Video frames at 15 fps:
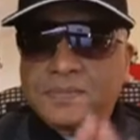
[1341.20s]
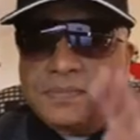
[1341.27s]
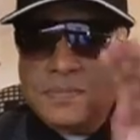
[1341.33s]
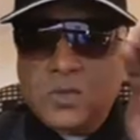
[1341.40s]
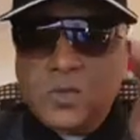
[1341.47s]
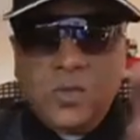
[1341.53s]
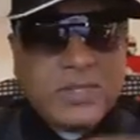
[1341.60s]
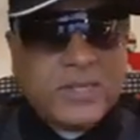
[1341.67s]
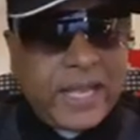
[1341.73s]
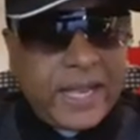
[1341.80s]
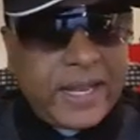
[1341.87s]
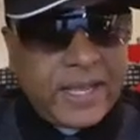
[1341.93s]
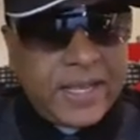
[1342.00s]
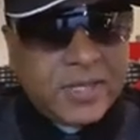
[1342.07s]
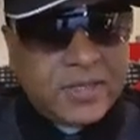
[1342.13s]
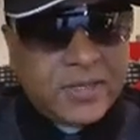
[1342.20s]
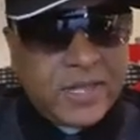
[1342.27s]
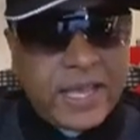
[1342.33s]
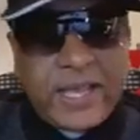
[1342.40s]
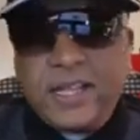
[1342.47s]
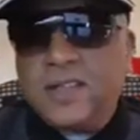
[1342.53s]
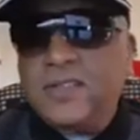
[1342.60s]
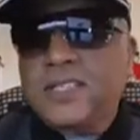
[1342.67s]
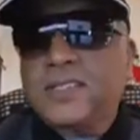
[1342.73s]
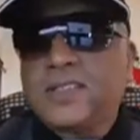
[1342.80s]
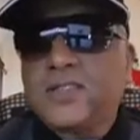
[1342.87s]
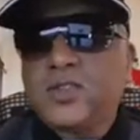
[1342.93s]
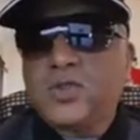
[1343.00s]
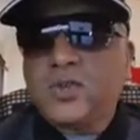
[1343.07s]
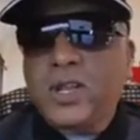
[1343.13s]
We're sliding into the end of
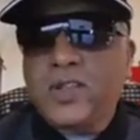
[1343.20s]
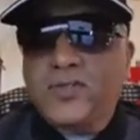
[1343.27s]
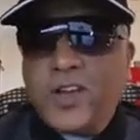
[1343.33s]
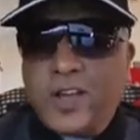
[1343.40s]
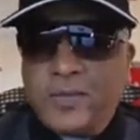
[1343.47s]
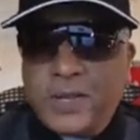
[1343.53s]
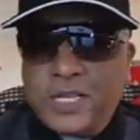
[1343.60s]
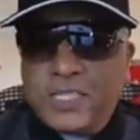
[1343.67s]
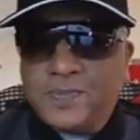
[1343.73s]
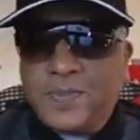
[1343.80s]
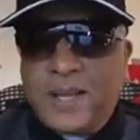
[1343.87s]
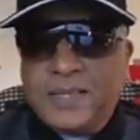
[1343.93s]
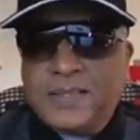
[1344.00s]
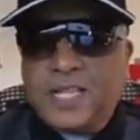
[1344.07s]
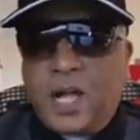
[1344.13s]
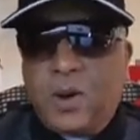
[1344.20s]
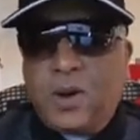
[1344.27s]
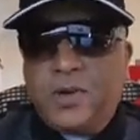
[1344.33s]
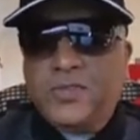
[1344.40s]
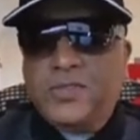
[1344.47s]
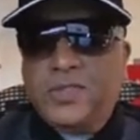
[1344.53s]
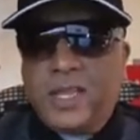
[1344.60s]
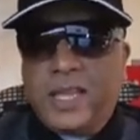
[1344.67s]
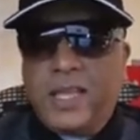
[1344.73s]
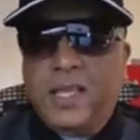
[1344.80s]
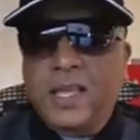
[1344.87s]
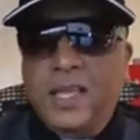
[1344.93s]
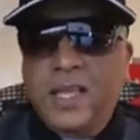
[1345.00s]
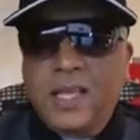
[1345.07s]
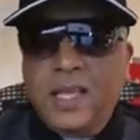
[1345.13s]
25 minutes past the hour of
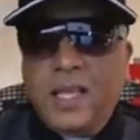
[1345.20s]
3.